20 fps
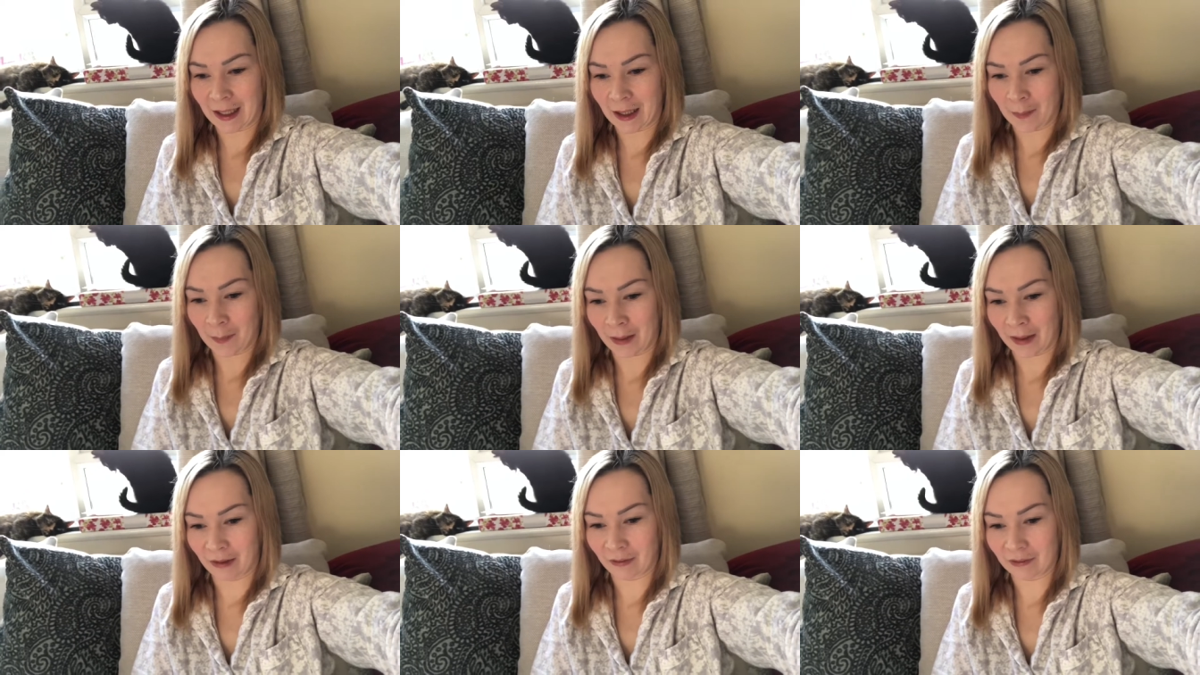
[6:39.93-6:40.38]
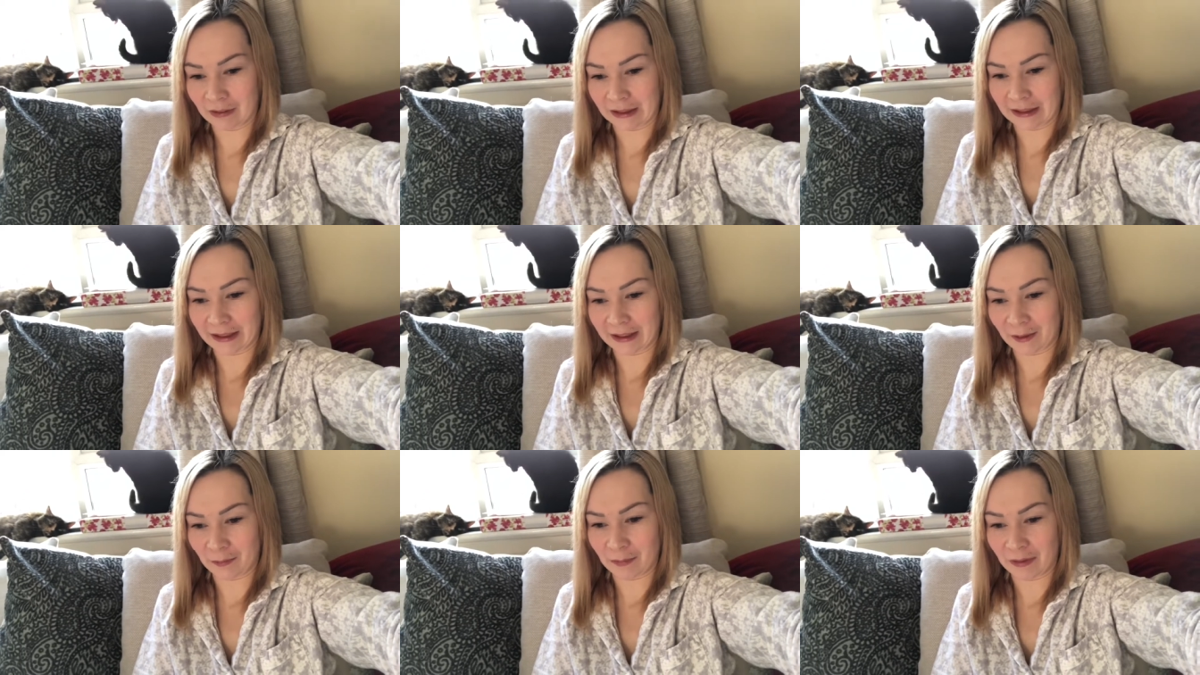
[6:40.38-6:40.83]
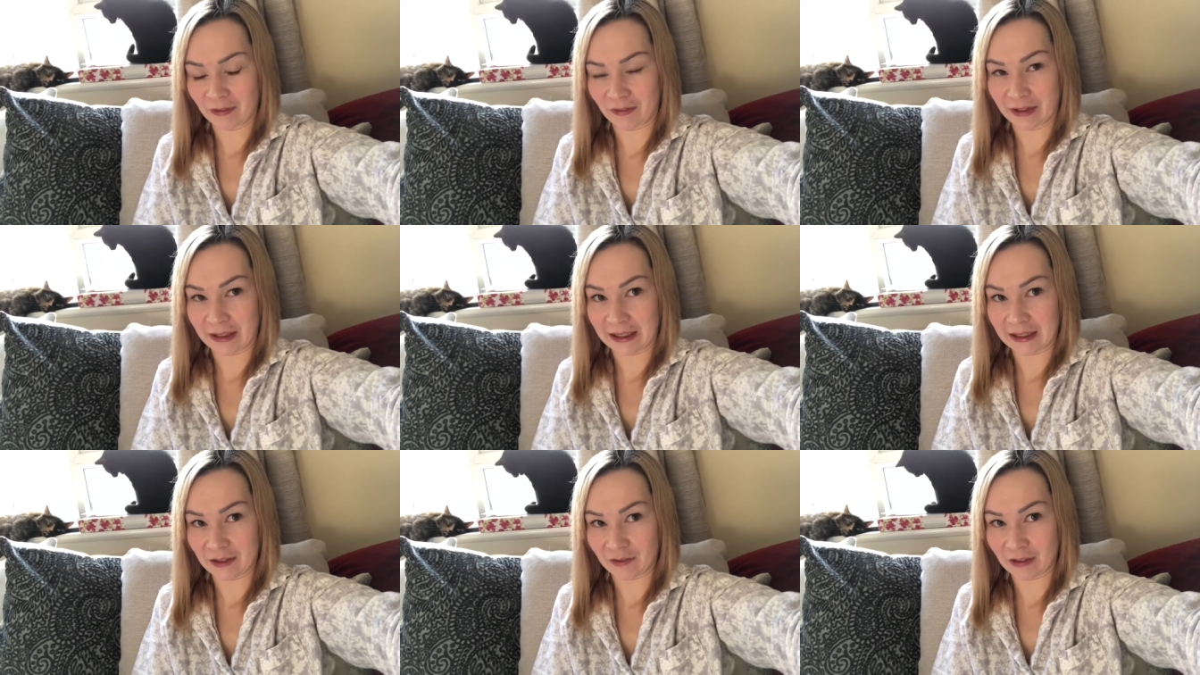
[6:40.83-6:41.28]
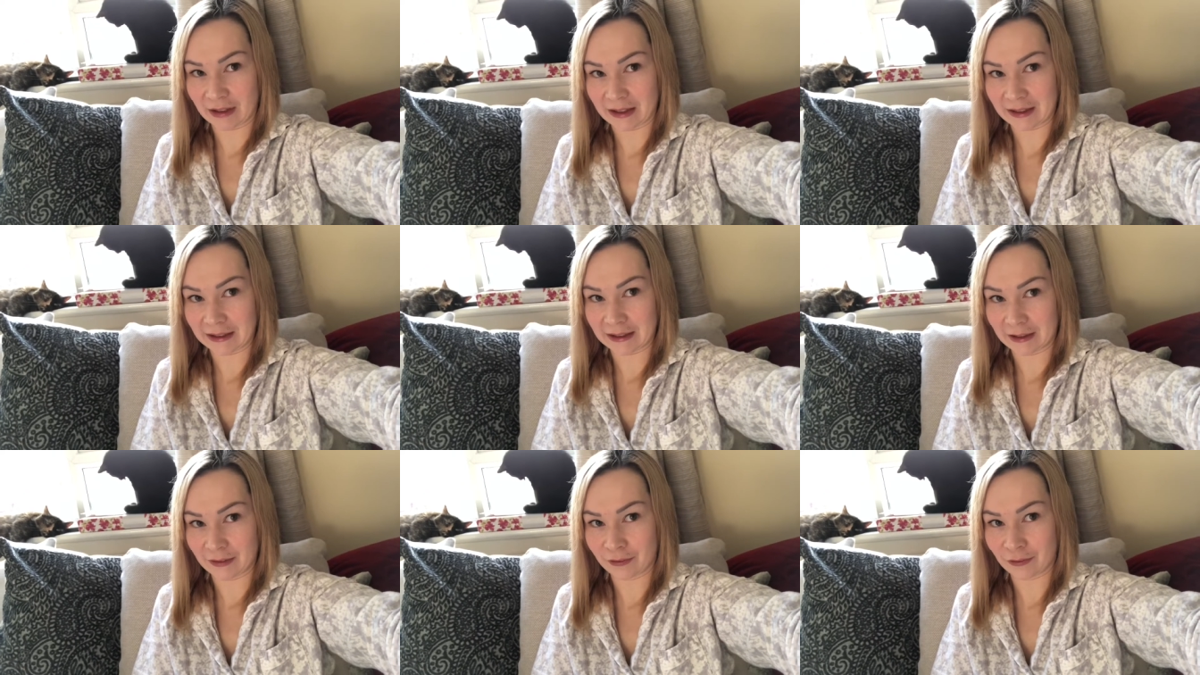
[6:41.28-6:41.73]
apparently it can be really,
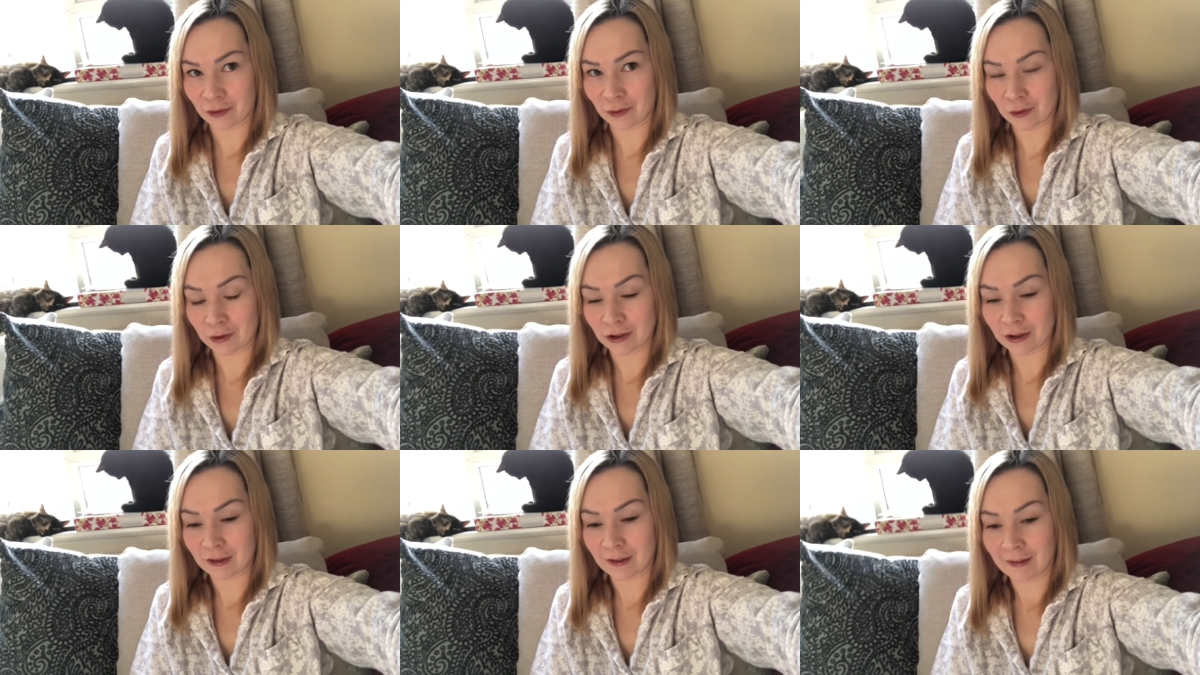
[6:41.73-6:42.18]
really difficult.